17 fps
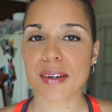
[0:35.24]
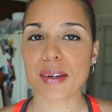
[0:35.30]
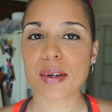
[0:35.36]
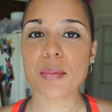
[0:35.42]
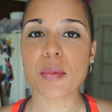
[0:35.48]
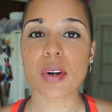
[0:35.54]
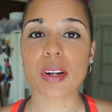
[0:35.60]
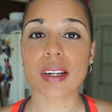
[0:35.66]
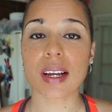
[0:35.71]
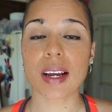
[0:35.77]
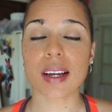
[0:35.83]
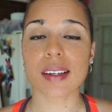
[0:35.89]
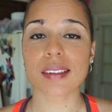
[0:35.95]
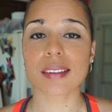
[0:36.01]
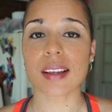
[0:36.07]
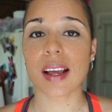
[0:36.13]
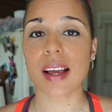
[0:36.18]
Good morning,
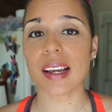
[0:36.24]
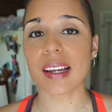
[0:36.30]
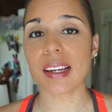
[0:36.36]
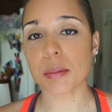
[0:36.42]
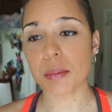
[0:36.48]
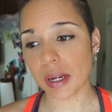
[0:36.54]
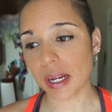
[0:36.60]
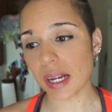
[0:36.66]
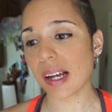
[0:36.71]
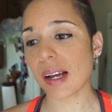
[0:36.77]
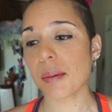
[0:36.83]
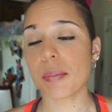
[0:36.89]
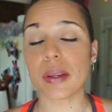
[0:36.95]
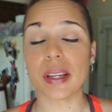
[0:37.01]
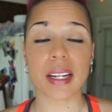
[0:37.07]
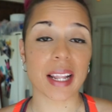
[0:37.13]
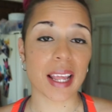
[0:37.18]
guys. I am
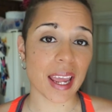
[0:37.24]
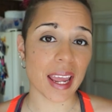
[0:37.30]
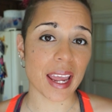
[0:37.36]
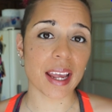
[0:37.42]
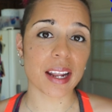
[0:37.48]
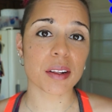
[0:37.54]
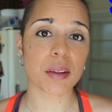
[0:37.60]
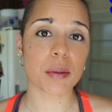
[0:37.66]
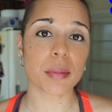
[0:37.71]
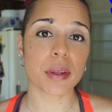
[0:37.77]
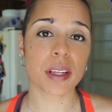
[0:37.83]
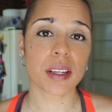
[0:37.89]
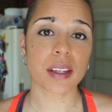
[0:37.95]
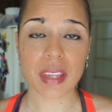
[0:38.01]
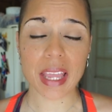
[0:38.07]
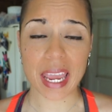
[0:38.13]
up and at 'em,